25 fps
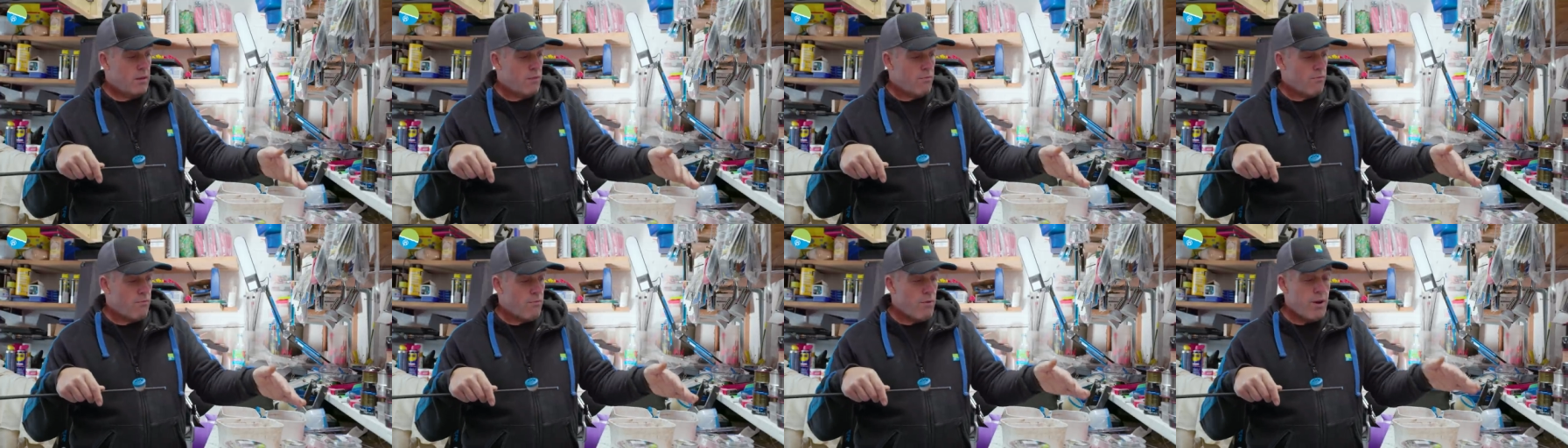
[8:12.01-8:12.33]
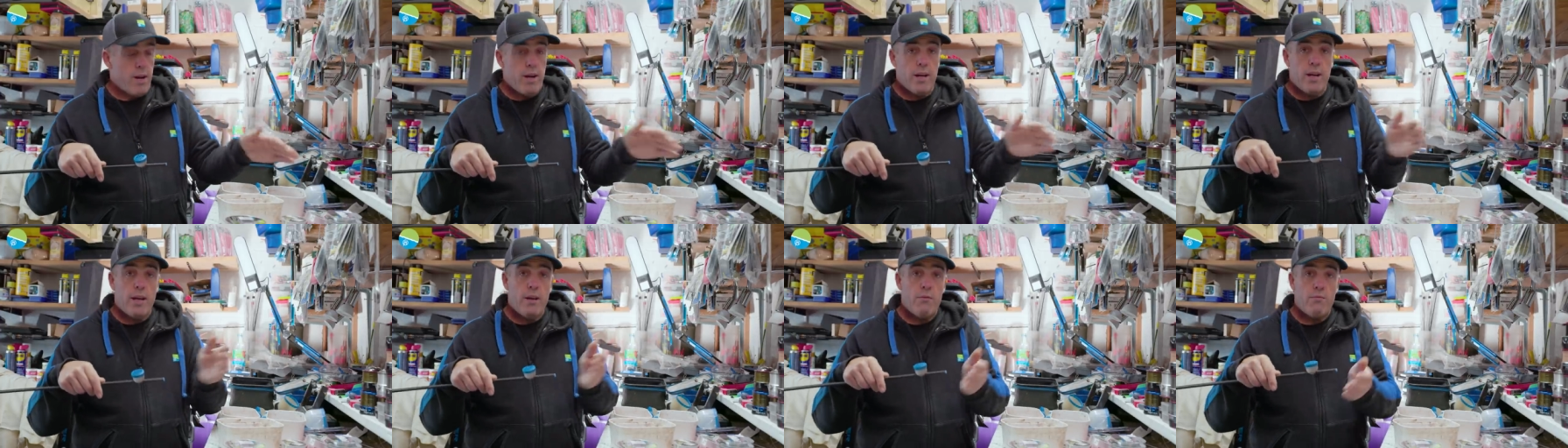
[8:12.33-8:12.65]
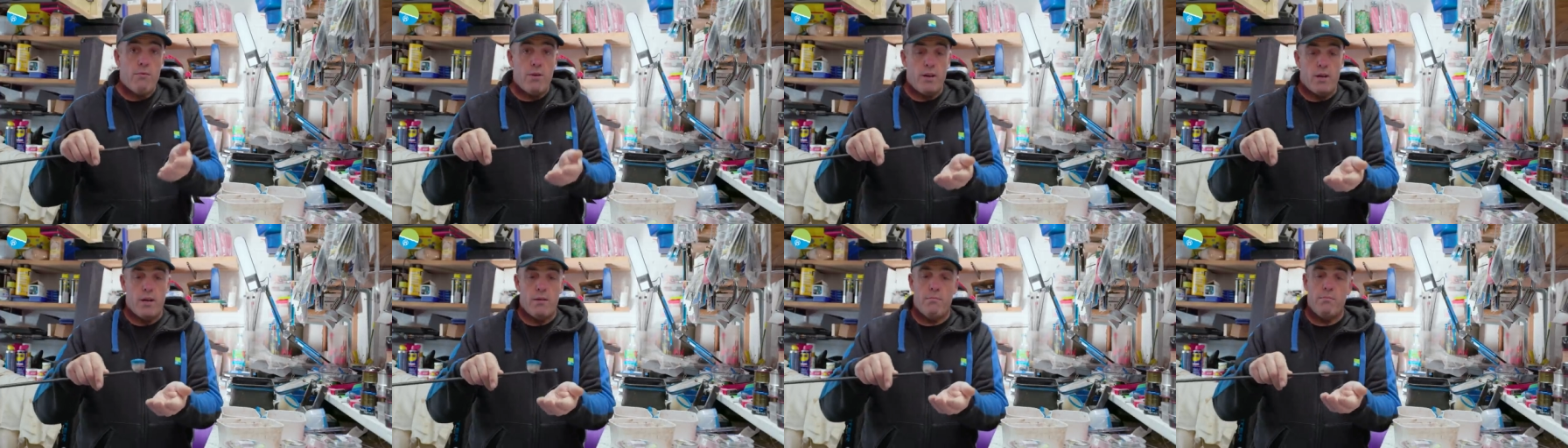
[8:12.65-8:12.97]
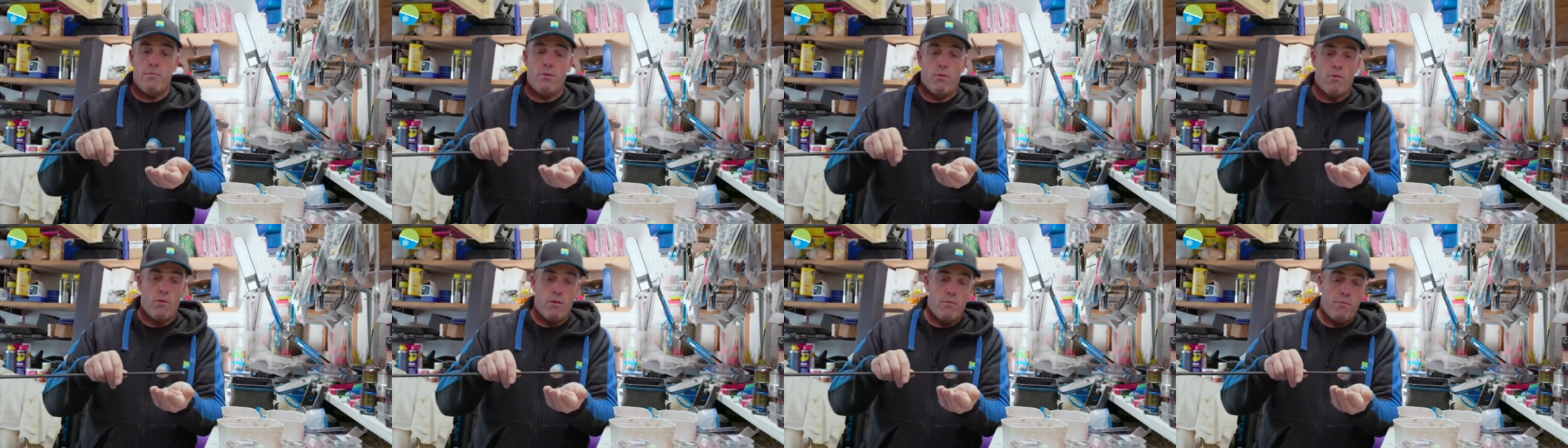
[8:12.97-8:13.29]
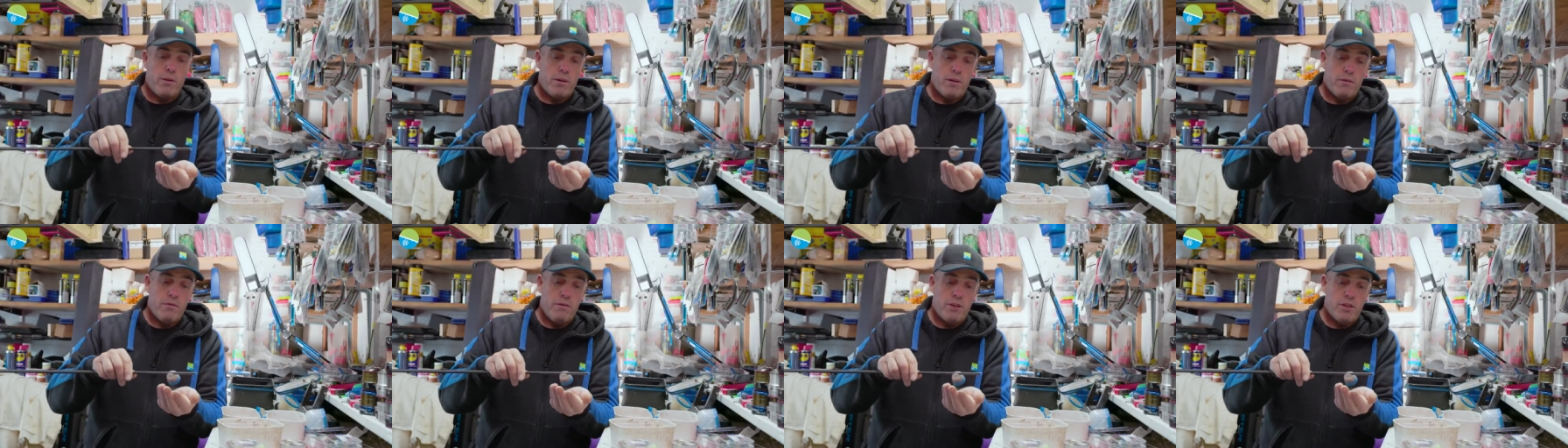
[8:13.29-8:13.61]
Really, really important
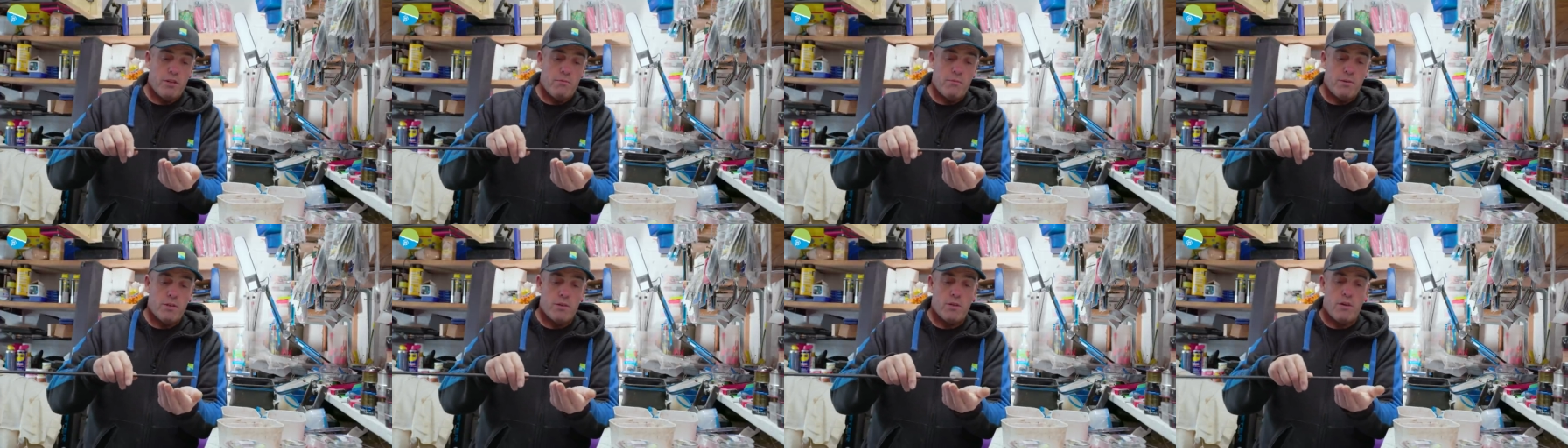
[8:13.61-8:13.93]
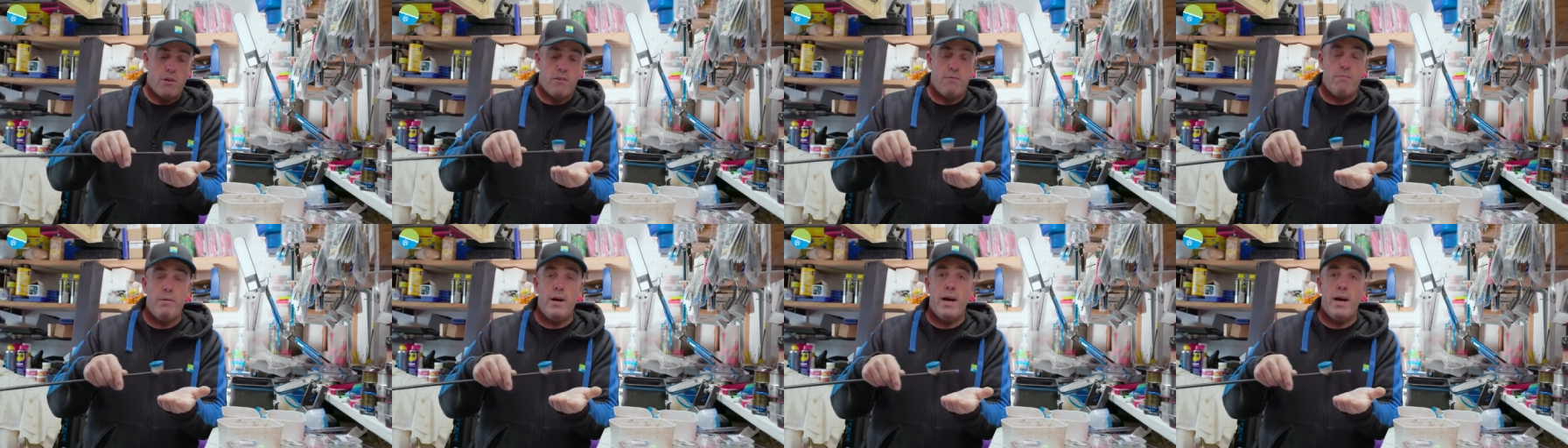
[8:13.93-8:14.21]
when you're fishing with soft